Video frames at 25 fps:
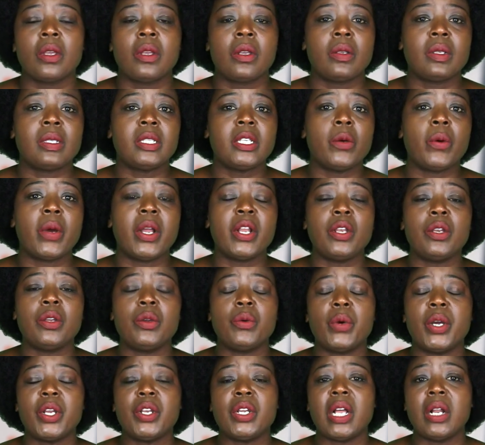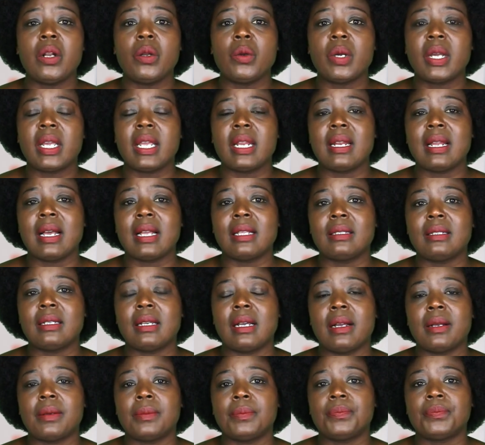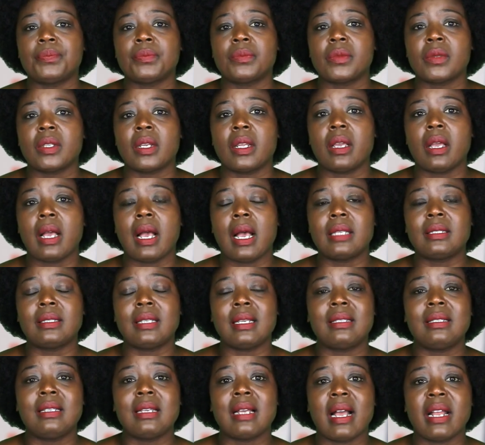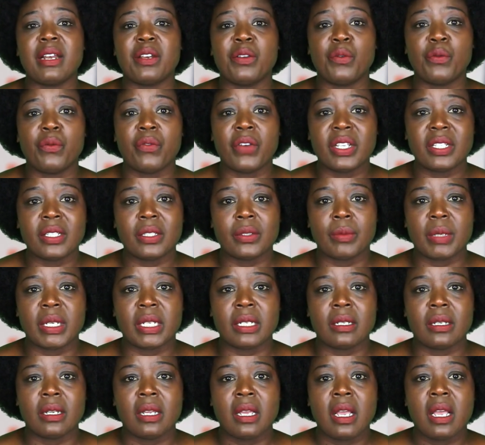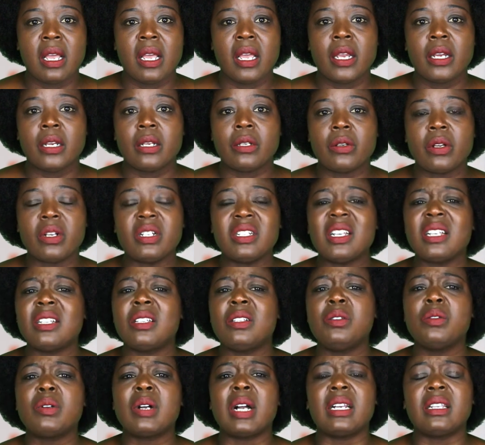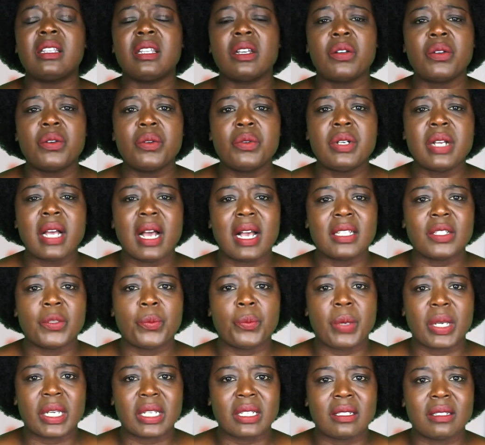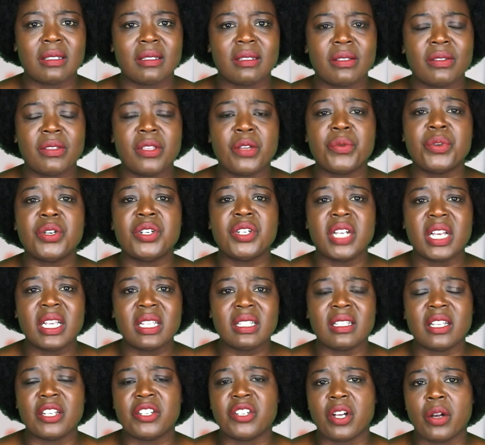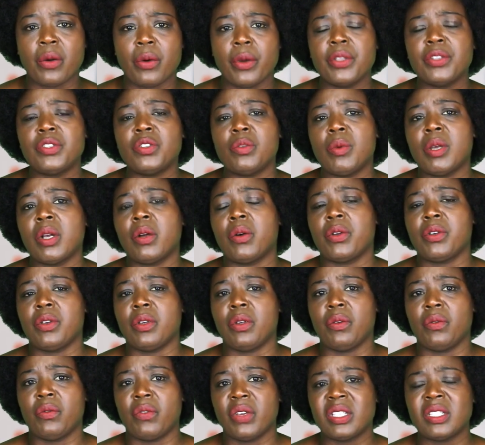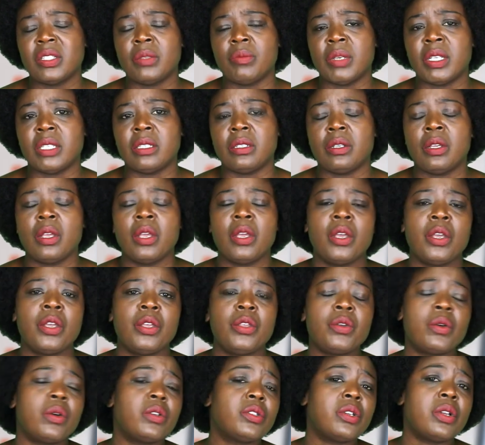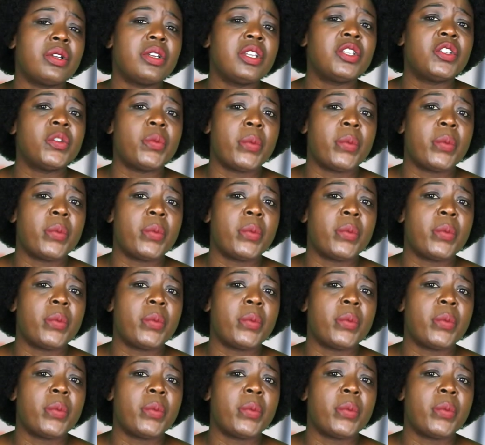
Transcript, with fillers: You see, when you when you are looking at um, assessing an investment, don't just look at the good aspects, the returns that you are going to make on your investment. You also need